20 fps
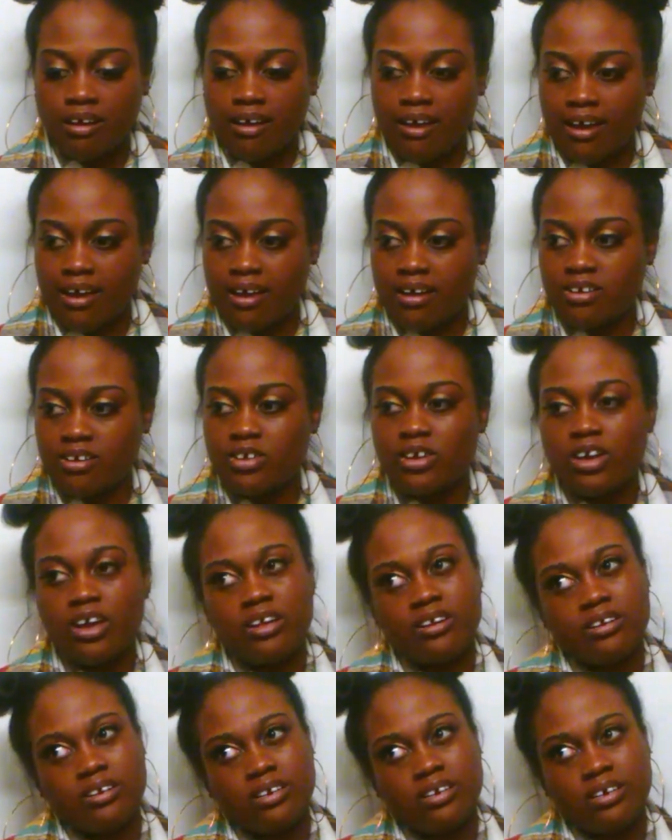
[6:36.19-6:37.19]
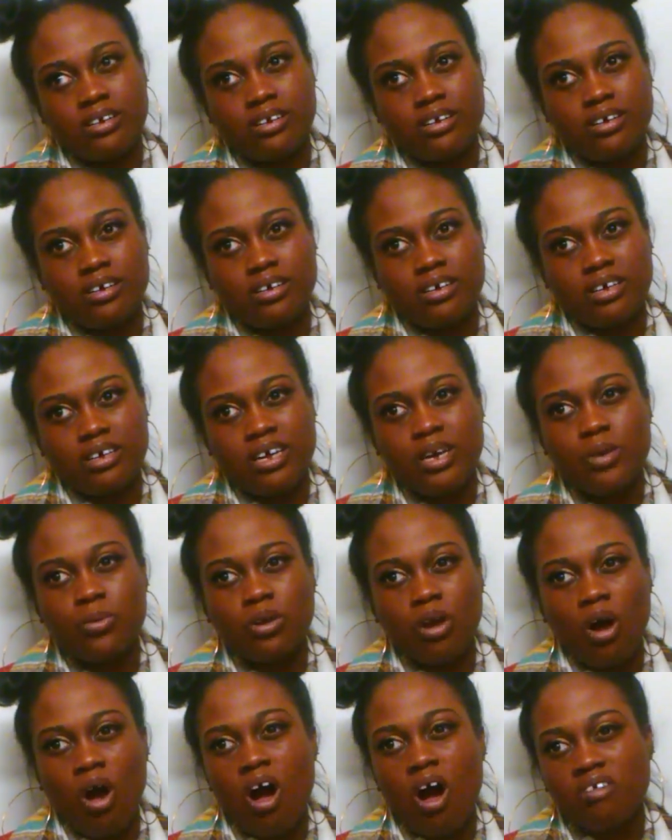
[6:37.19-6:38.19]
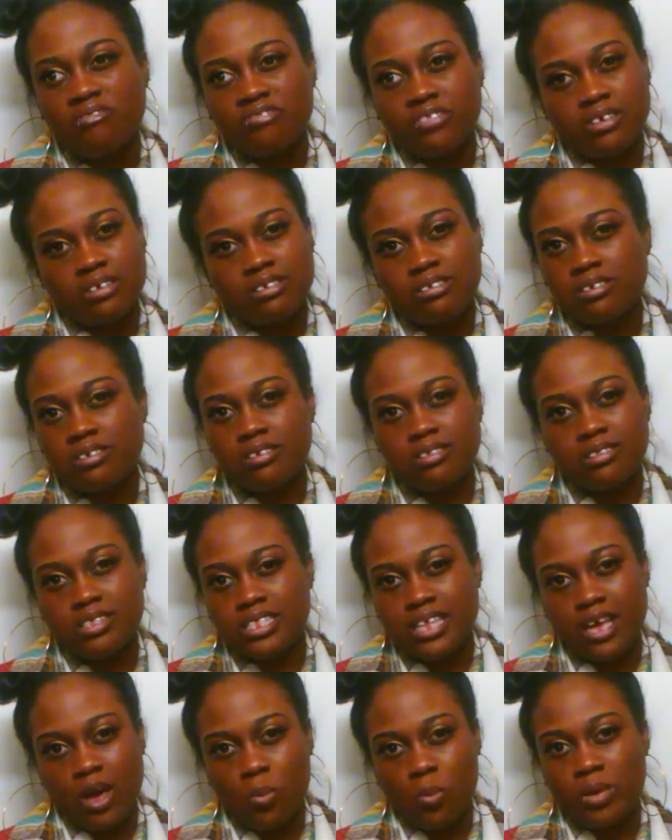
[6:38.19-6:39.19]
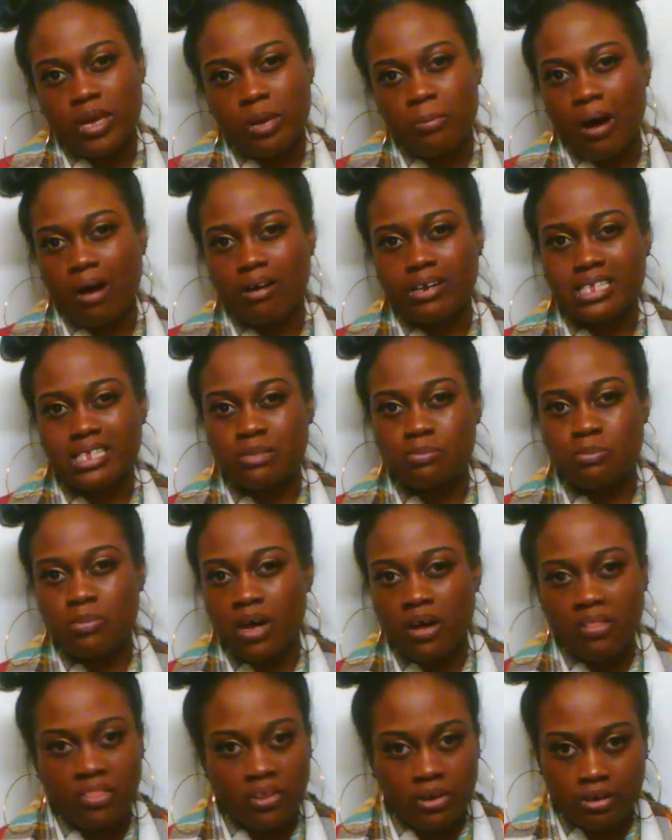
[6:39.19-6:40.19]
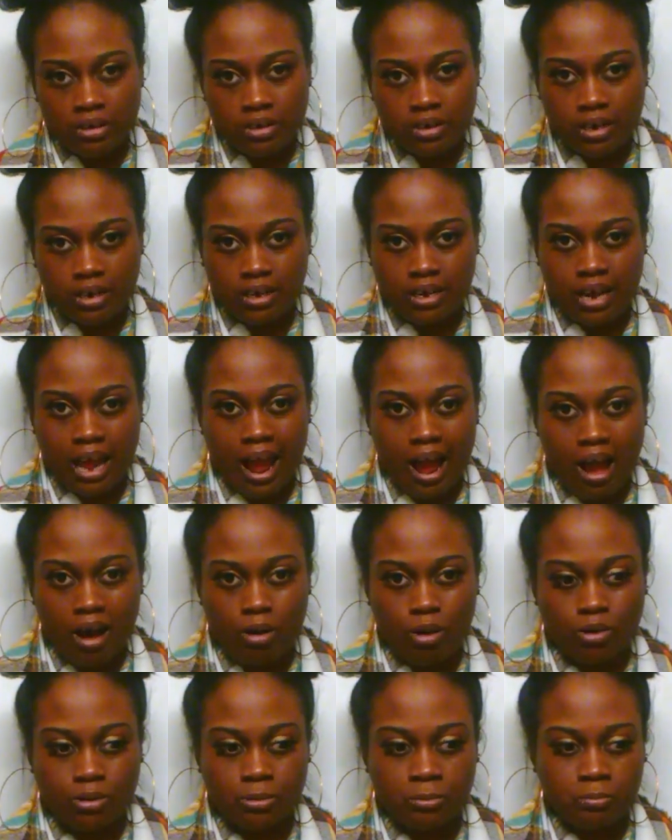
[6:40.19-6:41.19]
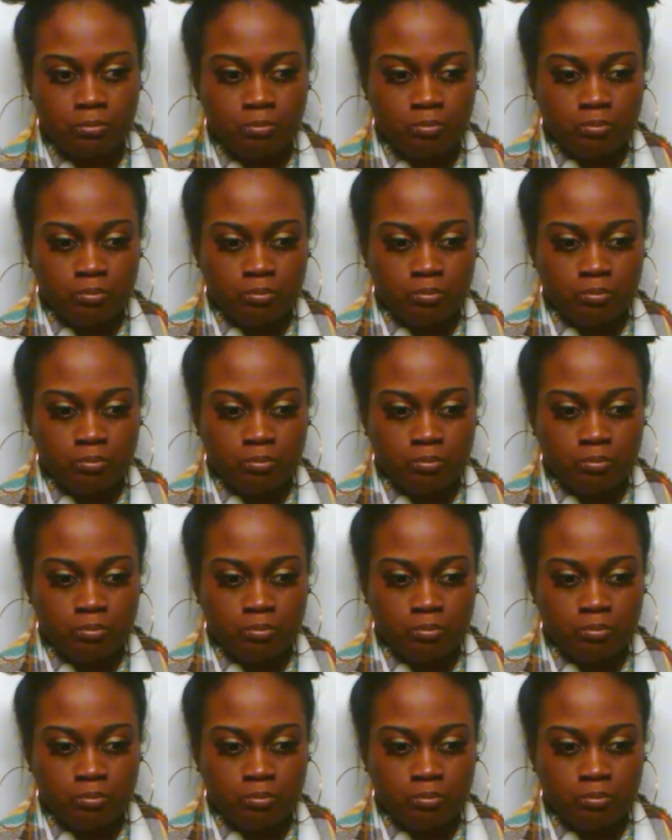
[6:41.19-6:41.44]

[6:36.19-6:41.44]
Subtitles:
And he would often tell me about his mother and how